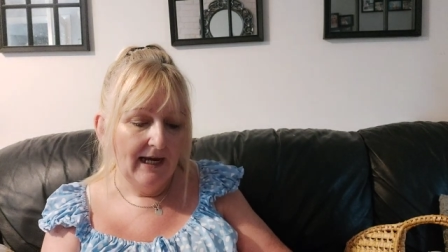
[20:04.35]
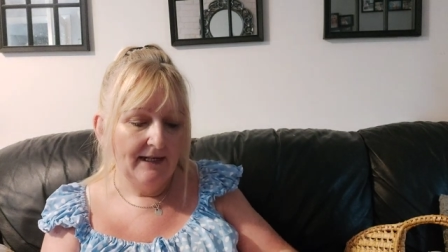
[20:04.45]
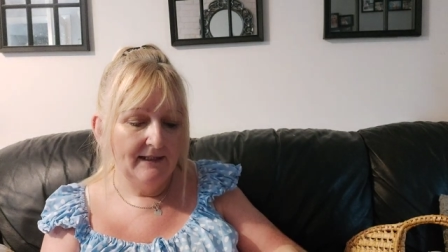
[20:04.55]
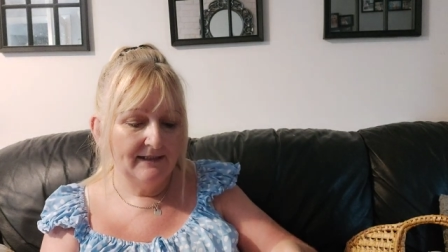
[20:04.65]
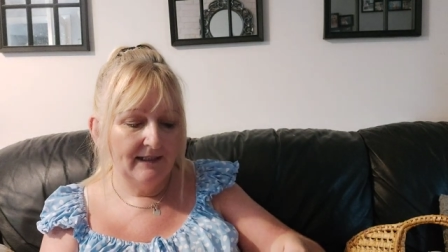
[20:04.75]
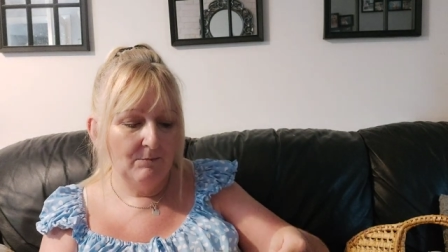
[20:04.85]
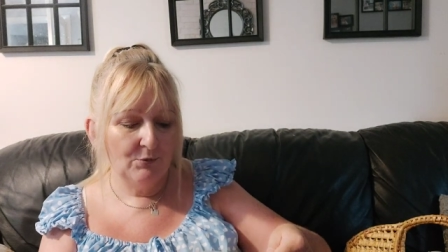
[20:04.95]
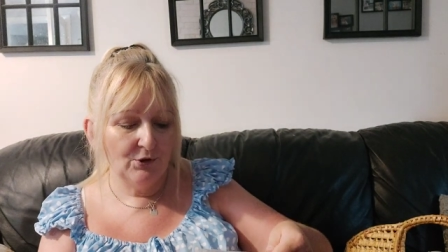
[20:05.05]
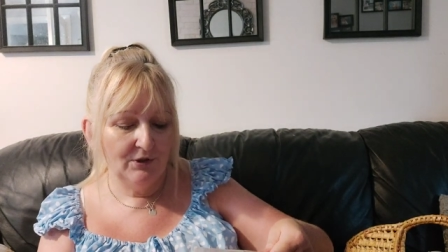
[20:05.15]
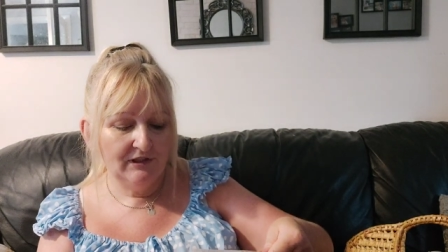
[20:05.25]
and it's an
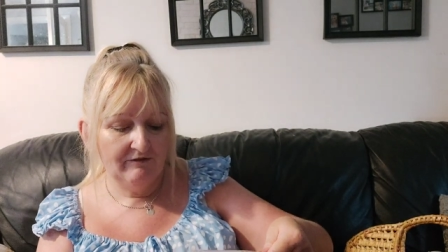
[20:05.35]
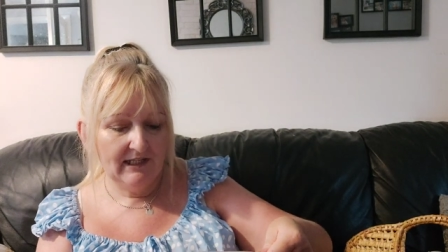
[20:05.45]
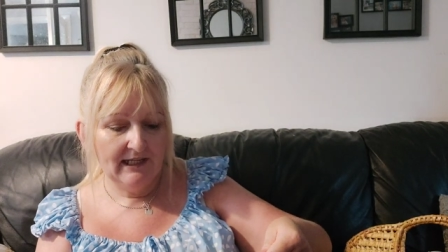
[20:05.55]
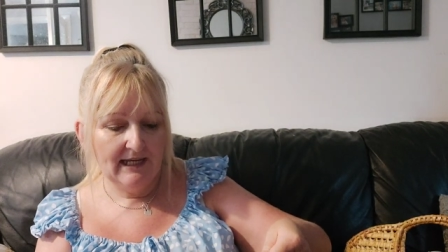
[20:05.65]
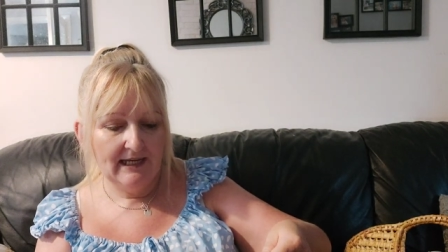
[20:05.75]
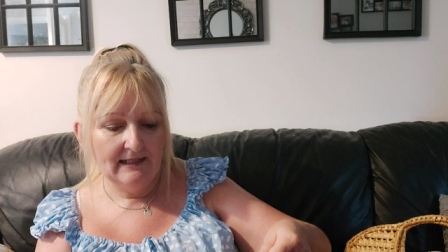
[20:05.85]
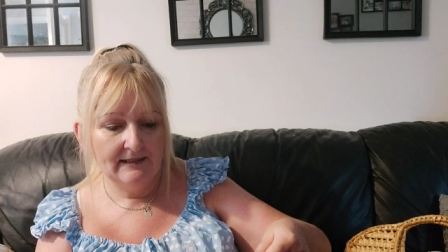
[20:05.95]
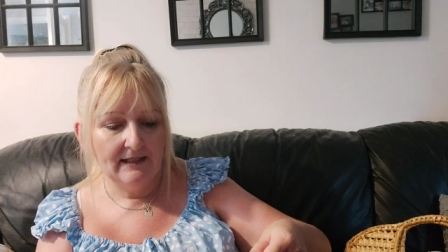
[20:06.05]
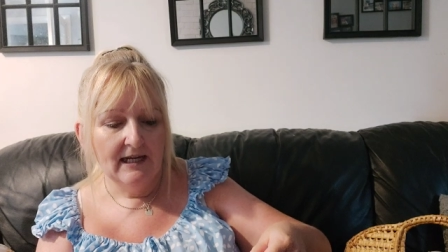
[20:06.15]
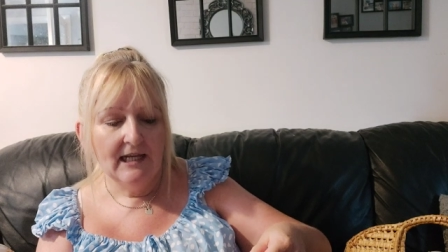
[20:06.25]
embroidery kit.
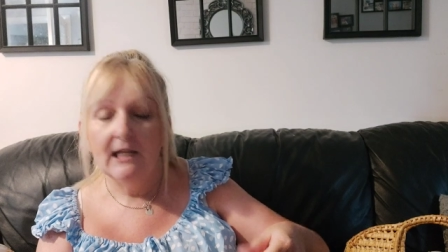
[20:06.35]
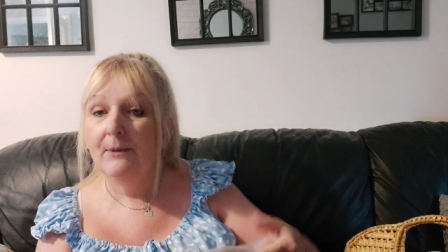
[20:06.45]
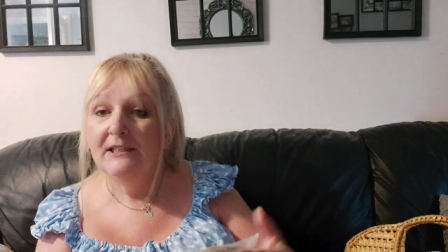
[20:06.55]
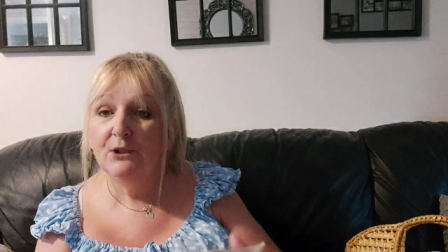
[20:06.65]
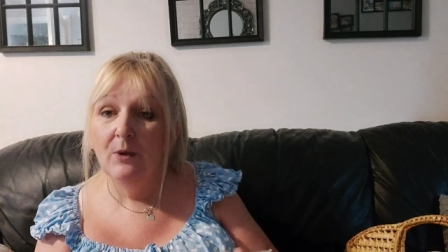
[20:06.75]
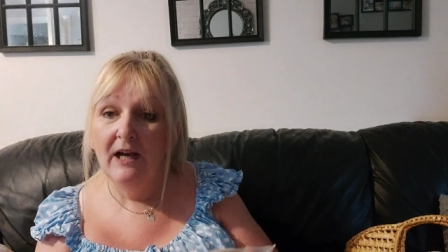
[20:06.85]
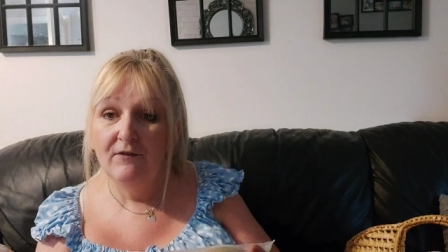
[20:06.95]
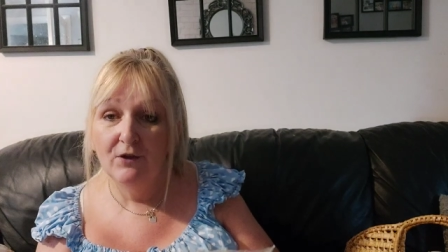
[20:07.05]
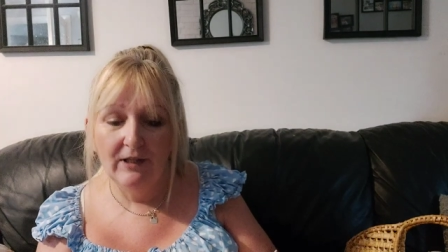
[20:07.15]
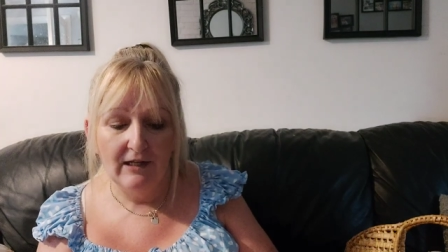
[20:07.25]
Now I do
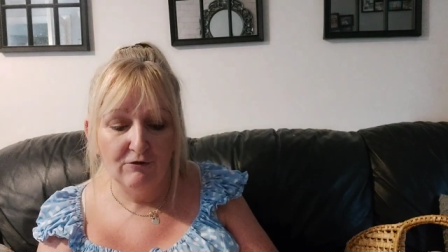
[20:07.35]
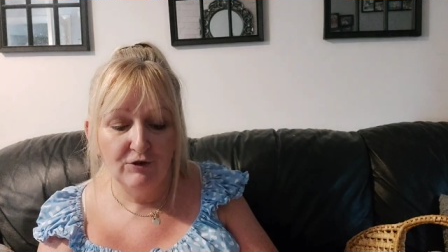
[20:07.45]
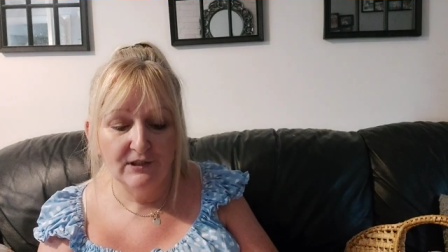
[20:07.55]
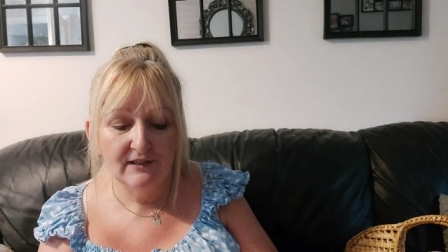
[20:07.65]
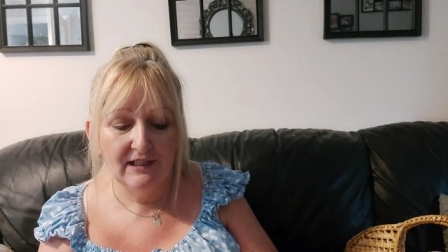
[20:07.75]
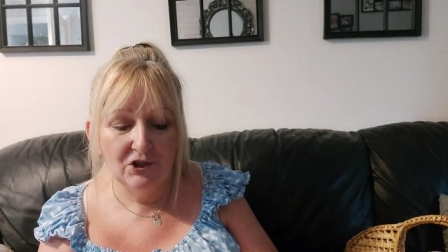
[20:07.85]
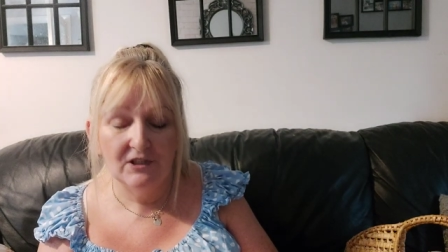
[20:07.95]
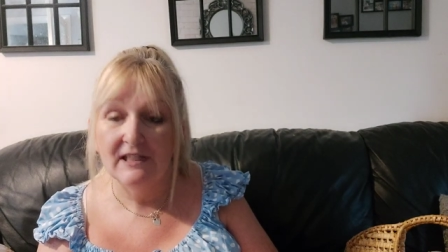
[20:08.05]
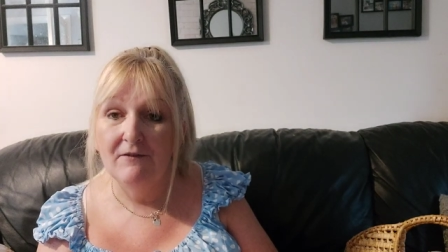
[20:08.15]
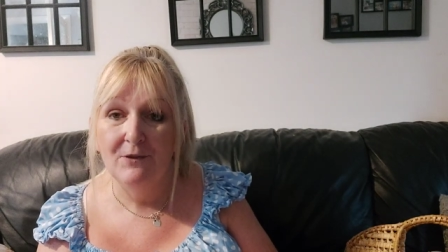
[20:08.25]
have all that cross stitch
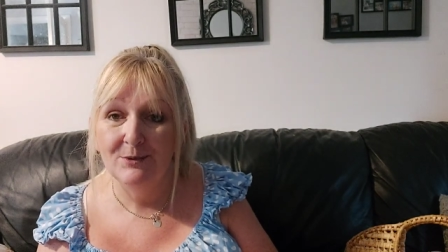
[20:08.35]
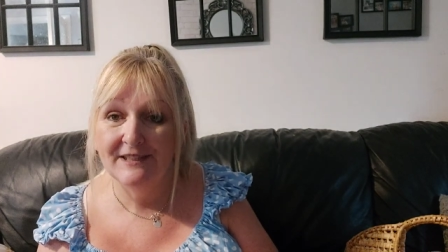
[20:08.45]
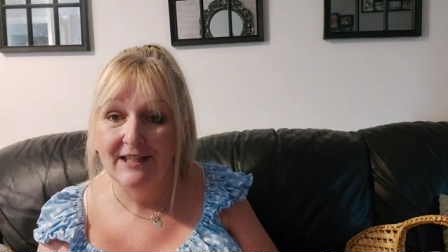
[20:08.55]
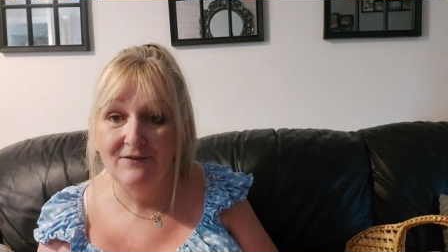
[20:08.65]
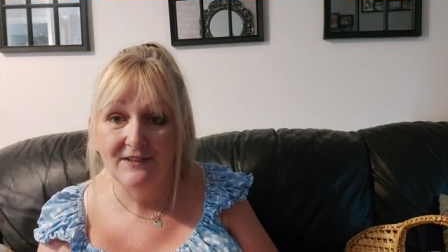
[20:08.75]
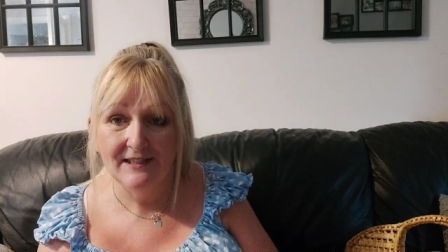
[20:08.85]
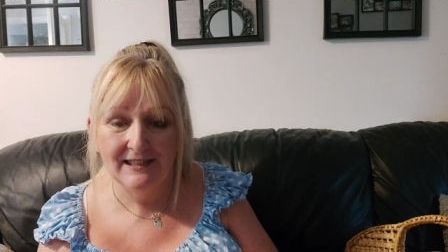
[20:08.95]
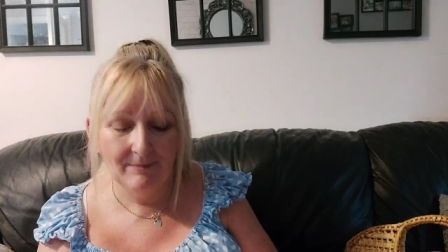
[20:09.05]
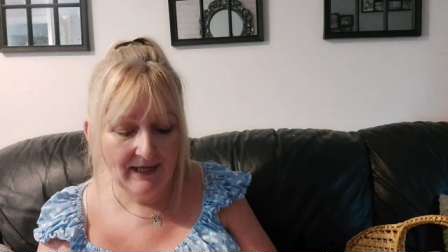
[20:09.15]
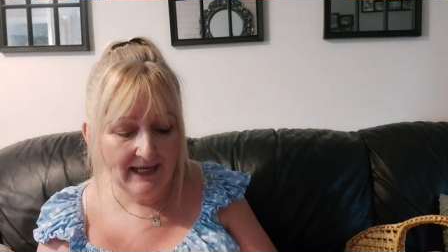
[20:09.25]
stuff that was
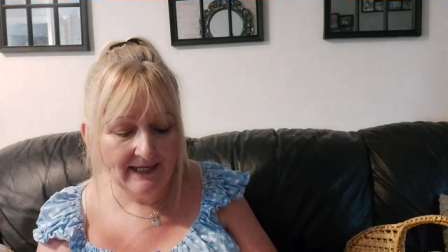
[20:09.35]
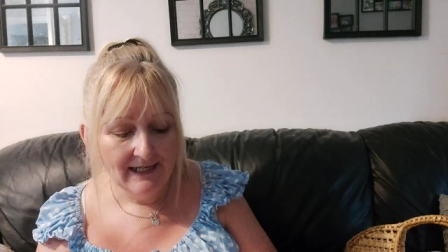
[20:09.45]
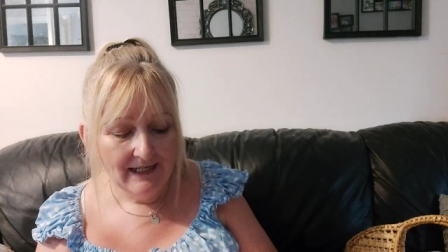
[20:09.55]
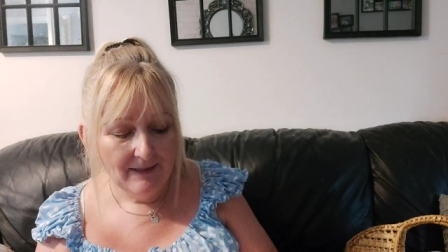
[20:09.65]
gifted to me,